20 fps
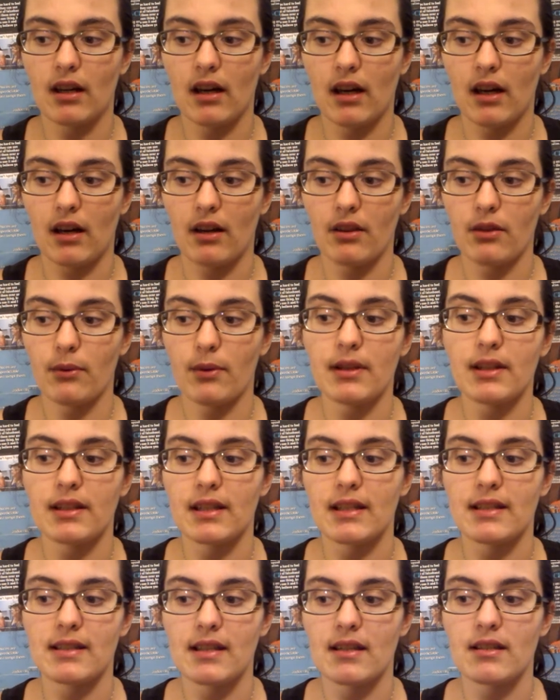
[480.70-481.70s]
the one that they
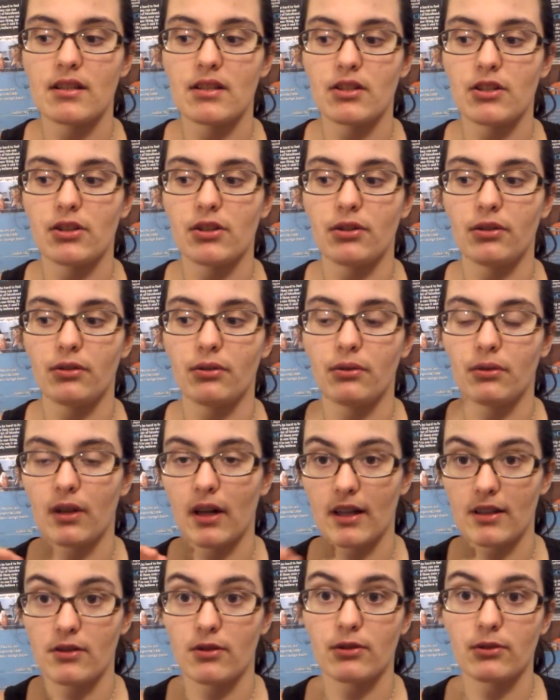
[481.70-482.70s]
sent it to, I
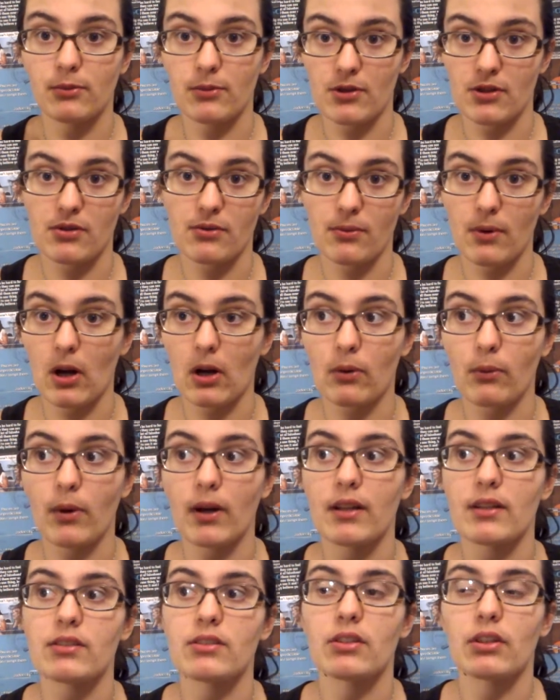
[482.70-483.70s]
told them was the wrong one,
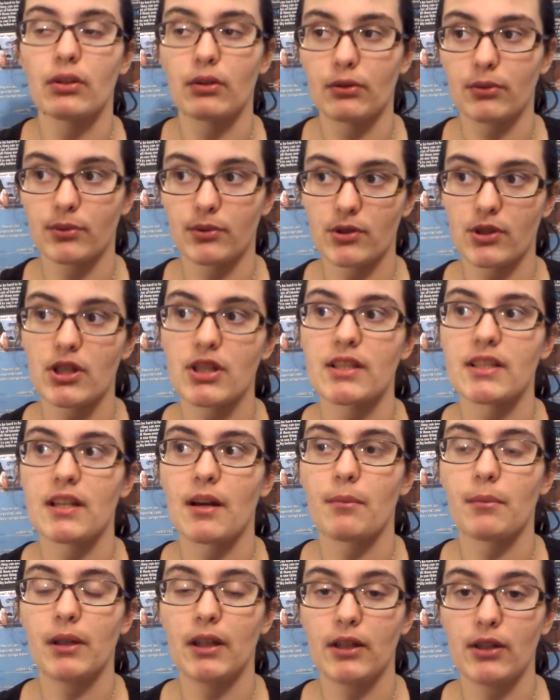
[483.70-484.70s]
so she sent
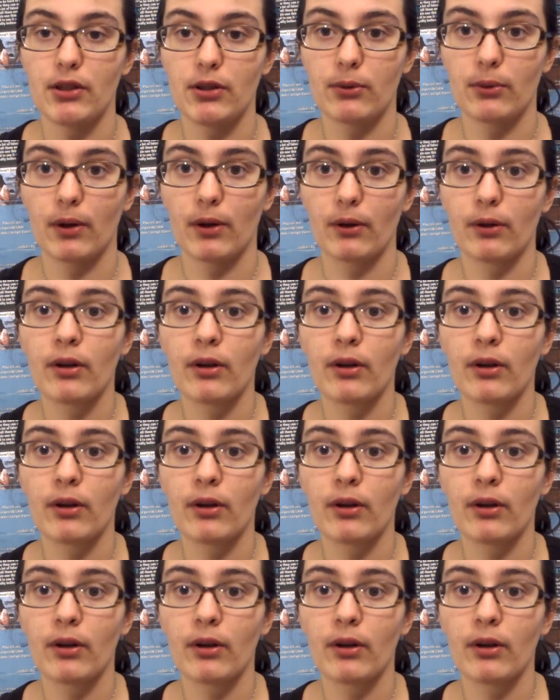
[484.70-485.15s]
me a new one.